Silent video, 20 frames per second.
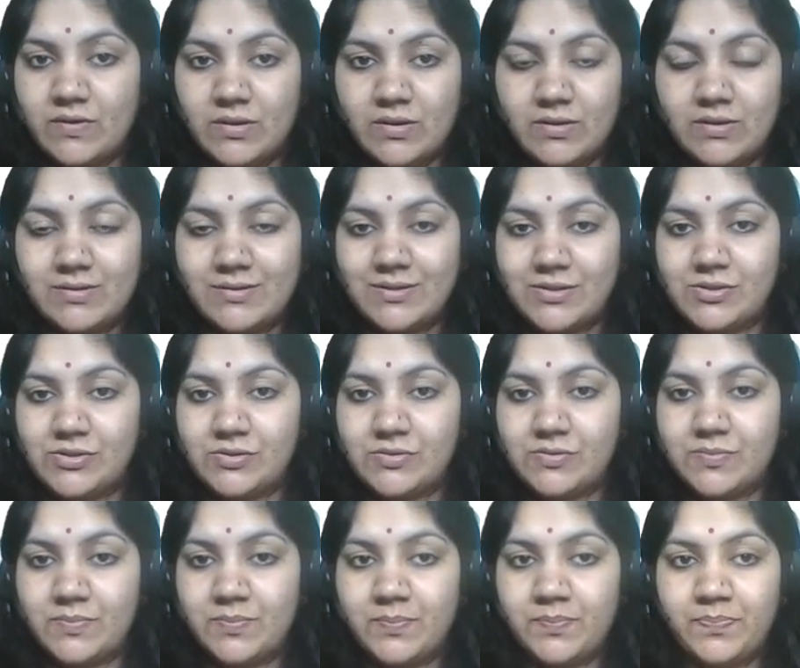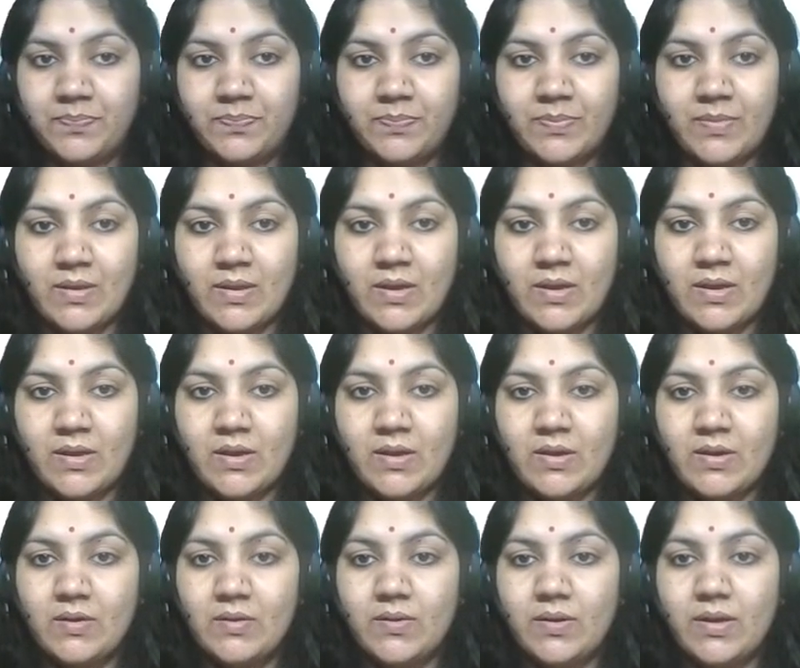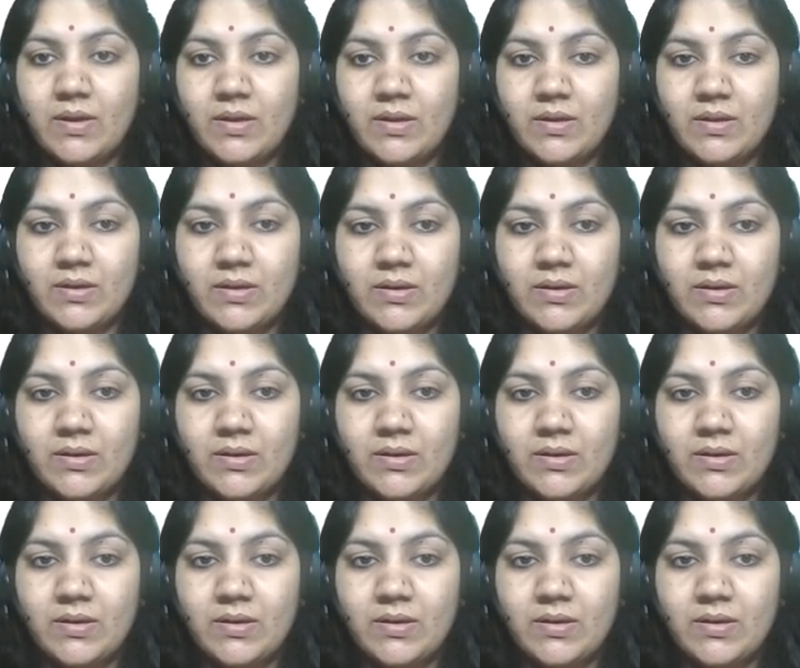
in the session. Okay,